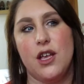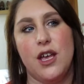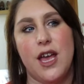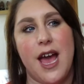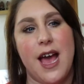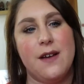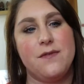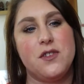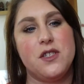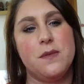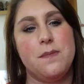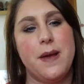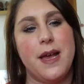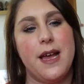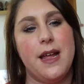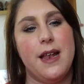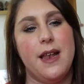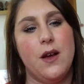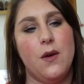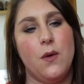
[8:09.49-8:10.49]
you have to
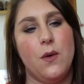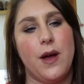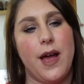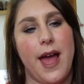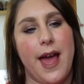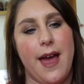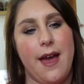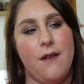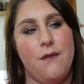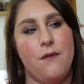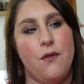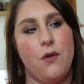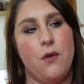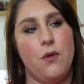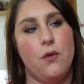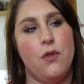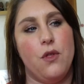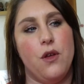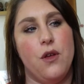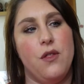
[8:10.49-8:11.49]
be a little
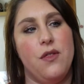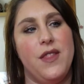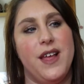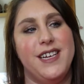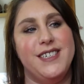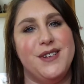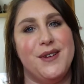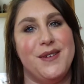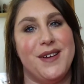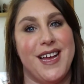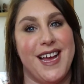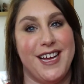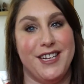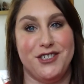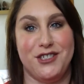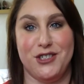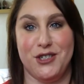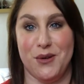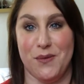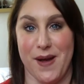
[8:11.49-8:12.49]
careful that they don't
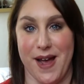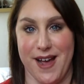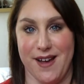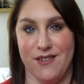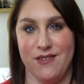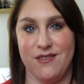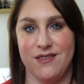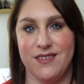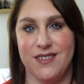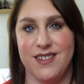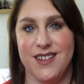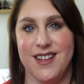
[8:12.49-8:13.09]
catch you out.